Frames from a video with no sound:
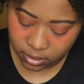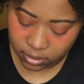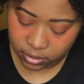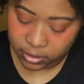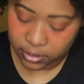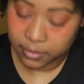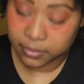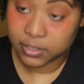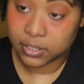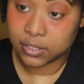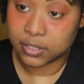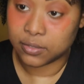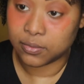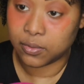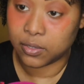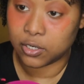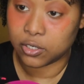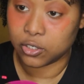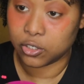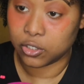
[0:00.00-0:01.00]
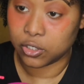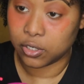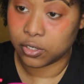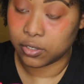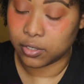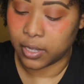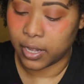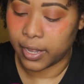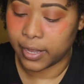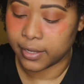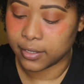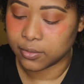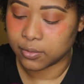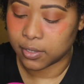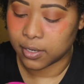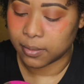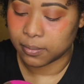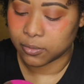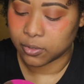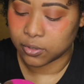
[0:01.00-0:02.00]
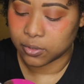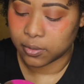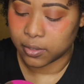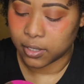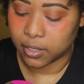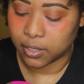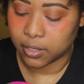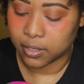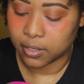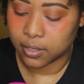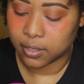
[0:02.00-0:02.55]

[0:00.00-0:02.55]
So I just want to show you guys what I'm doing.